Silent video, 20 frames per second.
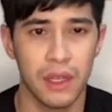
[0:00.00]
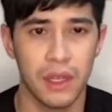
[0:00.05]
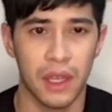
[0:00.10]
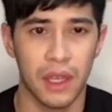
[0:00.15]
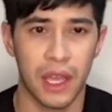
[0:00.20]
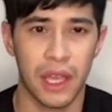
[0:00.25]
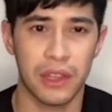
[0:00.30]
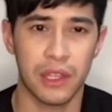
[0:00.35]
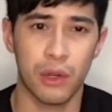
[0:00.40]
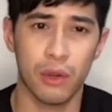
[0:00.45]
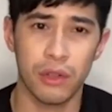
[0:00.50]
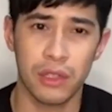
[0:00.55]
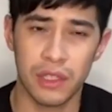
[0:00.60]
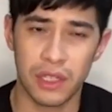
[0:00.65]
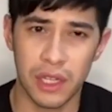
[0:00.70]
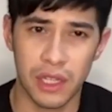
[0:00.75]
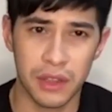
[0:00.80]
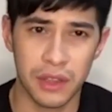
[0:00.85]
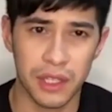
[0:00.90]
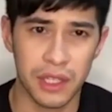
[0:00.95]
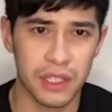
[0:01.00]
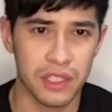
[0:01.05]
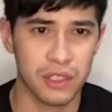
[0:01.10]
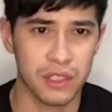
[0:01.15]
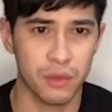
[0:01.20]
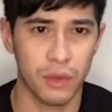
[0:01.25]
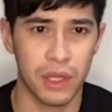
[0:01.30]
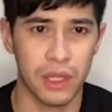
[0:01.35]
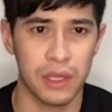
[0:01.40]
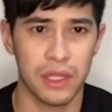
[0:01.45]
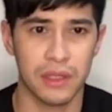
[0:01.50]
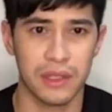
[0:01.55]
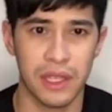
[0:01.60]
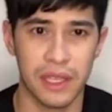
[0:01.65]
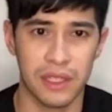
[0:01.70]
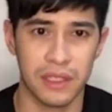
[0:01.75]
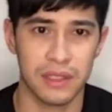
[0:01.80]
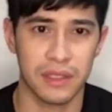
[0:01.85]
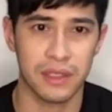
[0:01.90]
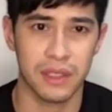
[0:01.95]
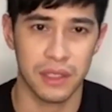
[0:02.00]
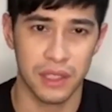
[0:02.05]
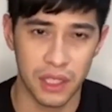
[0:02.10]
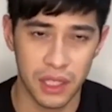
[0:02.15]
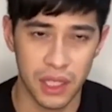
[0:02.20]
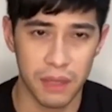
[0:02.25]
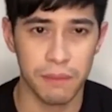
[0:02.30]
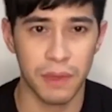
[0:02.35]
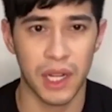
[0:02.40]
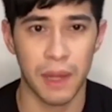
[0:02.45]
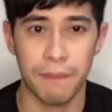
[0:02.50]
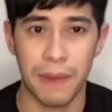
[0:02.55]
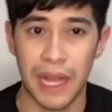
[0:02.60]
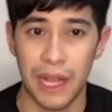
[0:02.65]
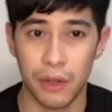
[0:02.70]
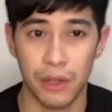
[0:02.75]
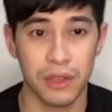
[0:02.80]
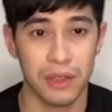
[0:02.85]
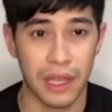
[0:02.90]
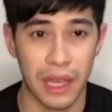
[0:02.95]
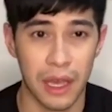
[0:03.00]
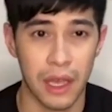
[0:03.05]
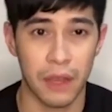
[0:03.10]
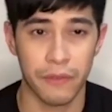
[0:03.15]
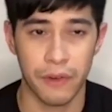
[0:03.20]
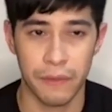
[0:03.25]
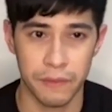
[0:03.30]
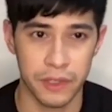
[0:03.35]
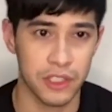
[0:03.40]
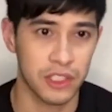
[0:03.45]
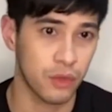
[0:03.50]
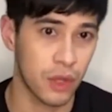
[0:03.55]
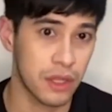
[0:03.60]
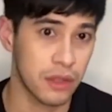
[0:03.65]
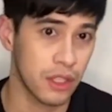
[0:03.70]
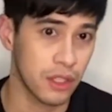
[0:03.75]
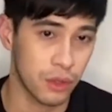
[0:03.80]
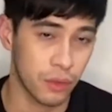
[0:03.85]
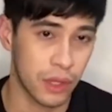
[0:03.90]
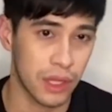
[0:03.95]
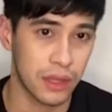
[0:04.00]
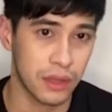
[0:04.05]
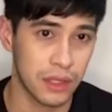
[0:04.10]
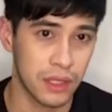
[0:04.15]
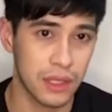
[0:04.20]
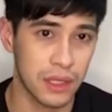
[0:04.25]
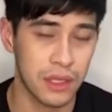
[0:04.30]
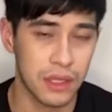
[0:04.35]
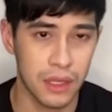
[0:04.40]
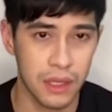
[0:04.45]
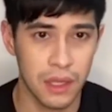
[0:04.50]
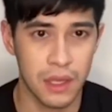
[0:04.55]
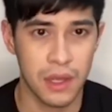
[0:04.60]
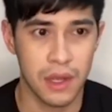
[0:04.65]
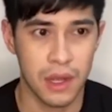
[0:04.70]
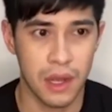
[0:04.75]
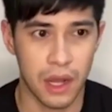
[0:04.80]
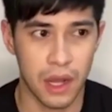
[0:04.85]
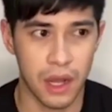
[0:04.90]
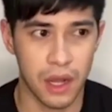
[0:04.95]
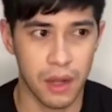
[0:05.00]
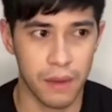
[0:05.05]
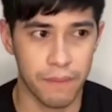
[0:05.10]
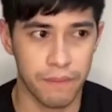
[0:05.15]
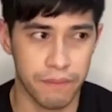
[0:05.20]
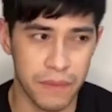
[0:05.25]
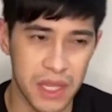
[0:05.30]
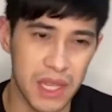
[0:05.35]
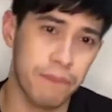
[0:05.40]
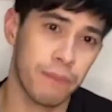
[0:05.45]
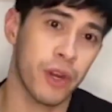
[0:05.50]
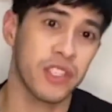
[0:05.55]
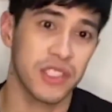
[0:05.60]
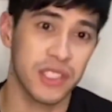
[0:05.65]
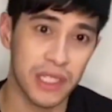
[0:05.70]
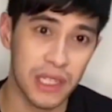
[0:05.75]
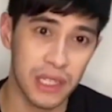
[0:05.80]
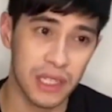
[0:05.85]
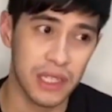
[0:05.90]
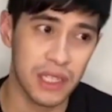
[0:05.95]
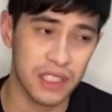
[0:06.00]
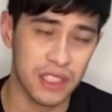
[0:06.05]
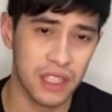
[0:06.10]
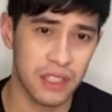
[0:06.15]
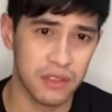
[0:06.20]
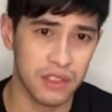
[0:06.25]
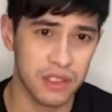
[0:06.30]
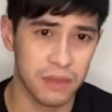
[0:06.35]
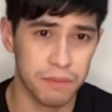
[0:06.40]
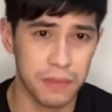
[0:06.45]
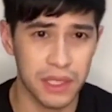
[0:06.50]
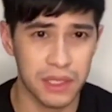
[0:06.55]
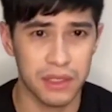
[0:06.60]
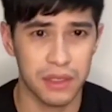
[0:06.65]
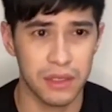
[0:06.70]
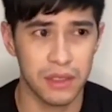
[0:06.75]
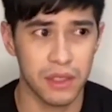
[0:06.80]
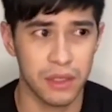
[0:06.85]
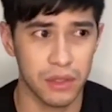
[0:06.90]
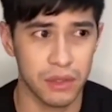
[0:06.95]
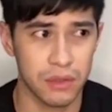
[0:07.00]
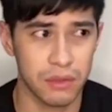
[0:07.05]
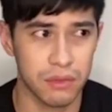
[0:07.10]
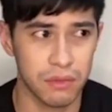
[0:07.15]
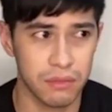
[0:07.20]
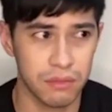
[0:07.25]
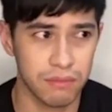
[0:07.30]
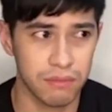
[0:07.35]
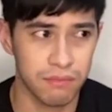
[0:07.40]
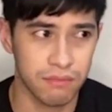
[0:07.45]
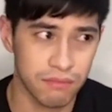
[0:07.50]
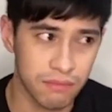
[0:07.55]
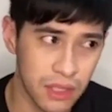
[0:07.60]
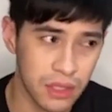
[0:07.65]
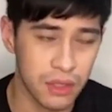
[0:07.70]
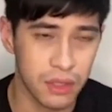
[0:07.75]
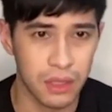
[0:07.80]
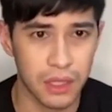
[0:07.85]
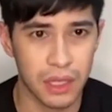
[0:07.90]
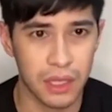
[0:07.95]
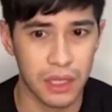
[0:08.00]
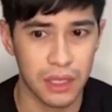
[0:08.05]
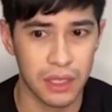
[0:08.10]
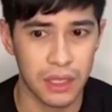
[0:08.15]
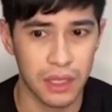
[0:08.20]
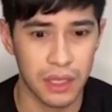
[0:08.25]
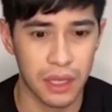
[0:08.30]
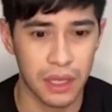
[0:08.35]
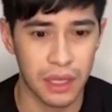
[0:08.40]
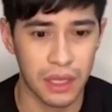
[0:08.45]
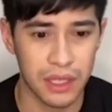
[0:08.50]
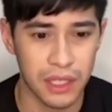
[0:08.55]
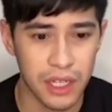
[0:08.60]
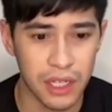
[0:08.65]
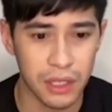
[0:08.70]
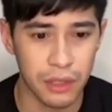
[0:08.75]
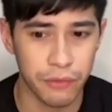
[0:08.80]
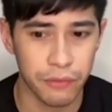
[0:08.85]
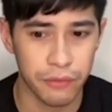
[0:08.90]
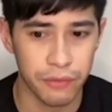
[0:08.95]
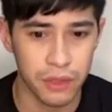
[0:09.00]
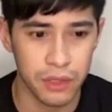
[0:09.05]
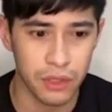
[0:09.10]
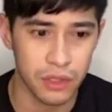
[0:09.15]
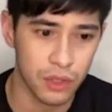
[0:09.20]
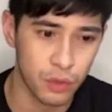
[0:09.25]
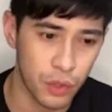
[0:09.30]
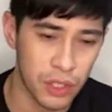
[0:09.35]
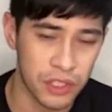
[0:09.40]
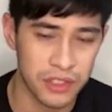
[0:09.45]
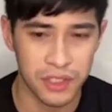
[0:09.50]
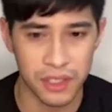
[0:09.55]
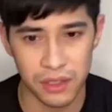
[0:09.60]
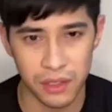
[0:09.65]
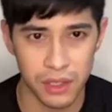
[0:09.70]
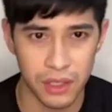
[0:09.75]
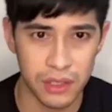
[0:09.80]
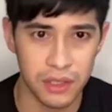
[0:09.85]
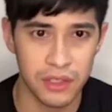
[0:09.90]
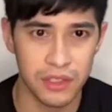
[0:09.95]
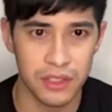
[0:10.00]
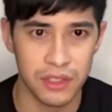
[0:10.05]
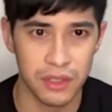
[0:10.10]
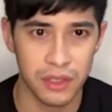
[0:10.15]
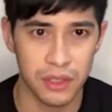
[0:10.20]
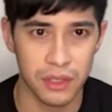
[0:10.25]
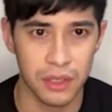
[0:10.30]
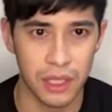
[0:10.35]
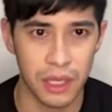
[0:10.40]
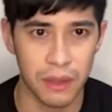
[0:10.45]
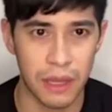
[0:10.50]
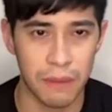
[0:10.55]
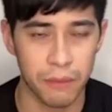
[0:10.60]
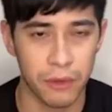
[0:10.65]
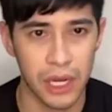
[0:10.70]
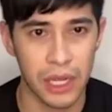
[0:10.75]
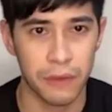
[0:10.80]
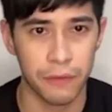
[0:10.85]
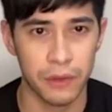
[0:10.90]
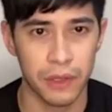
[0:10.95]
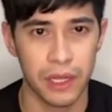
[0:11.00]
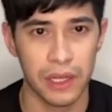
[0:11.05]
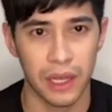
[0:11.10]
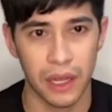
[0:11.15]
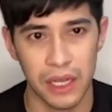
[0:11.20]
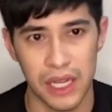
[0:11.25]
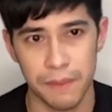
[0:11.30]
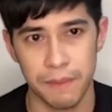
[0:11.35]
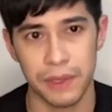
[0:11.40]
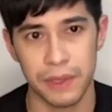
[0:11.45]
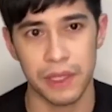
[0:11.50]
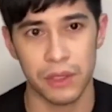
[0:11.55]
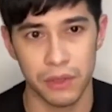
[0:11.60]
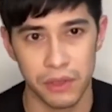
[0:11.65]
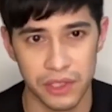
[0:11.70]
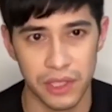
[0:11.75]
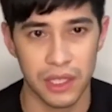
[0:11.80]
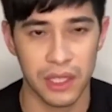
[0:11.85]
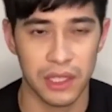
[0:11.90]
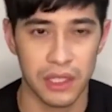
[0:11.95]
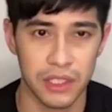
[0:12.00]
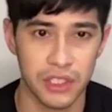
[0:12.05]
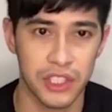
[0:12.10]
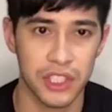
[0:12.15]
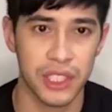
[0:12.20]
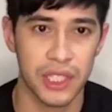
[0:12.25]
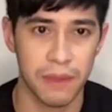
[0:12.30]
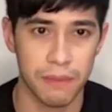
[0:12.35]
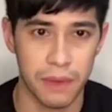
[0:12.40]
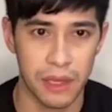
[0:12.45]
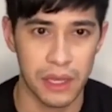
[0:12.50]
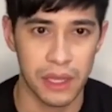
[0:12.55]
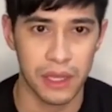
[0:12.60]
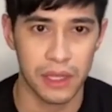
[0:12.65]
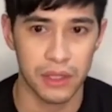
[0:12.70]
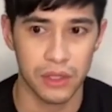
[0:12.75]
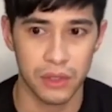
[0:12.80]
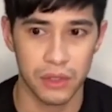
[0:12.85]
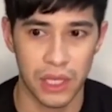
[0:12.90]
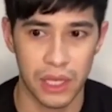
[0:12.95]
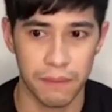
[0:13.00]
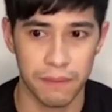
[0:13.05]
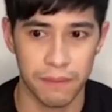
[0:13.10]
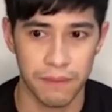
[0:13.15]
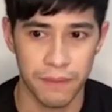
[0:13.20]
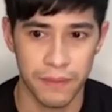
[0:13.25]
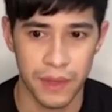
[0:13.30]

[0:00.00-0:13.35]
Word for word: and the whole country as well, that next year makabangon tayo from this twenty twenty. Um, me personally, it's been, you know, you know, a year of, you know, twists and turns. You know, I'm grateful na nakalipat ako sa G M A, and you know, I'm